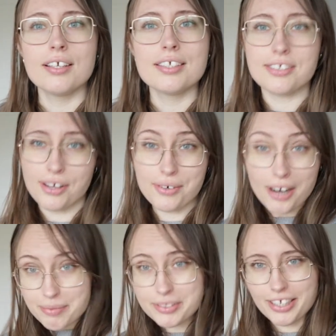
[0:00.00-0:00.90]
So
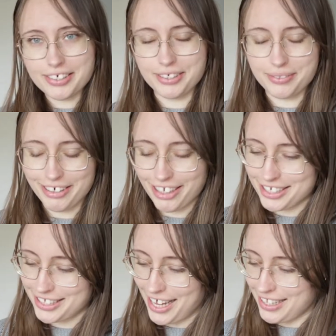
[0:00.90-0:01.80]
I am starting to
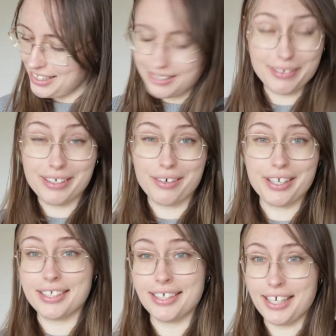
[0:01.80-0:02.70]
realise that this video
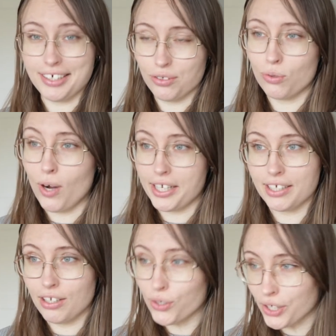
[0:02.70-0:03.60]
is getting quite
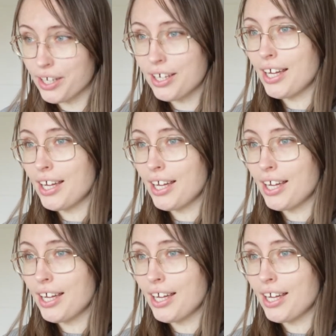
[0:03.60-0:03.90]
long,